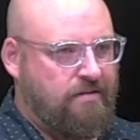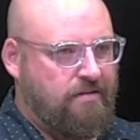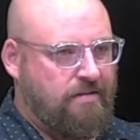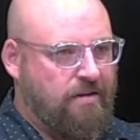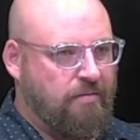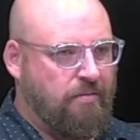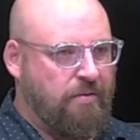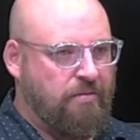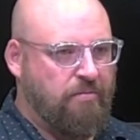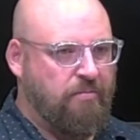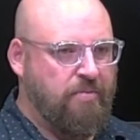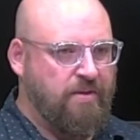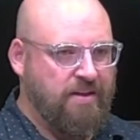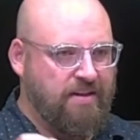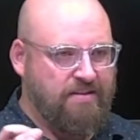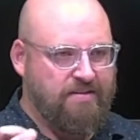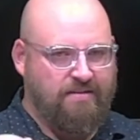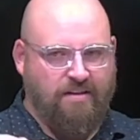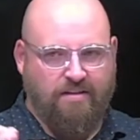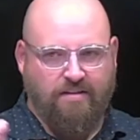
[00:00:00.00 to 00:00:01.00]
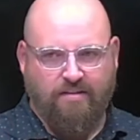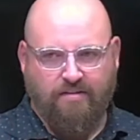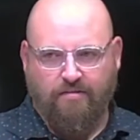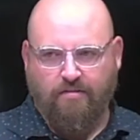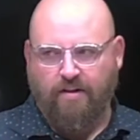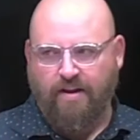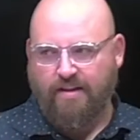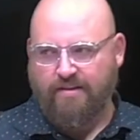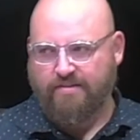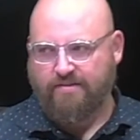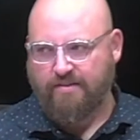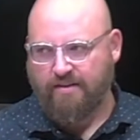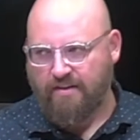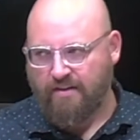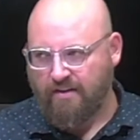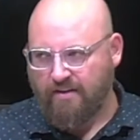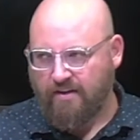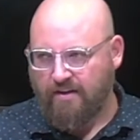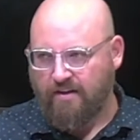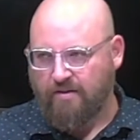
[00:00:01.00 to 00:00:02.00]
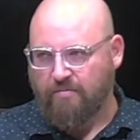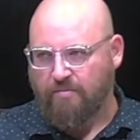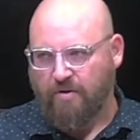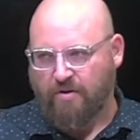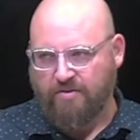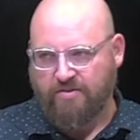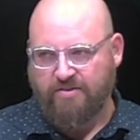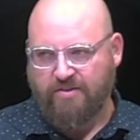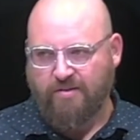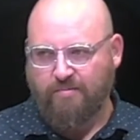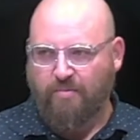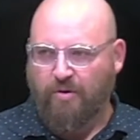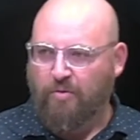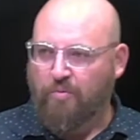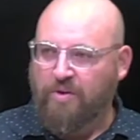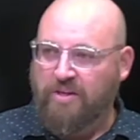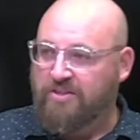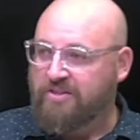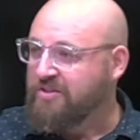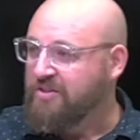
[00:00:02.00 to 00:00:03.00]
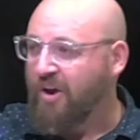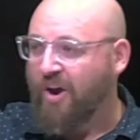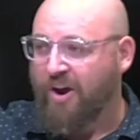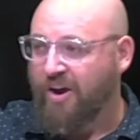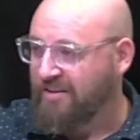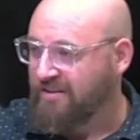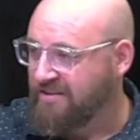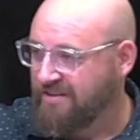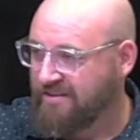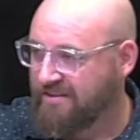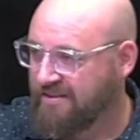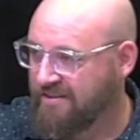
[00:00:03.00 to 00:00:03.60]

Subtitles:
that we would be extended grace and mercy. But we start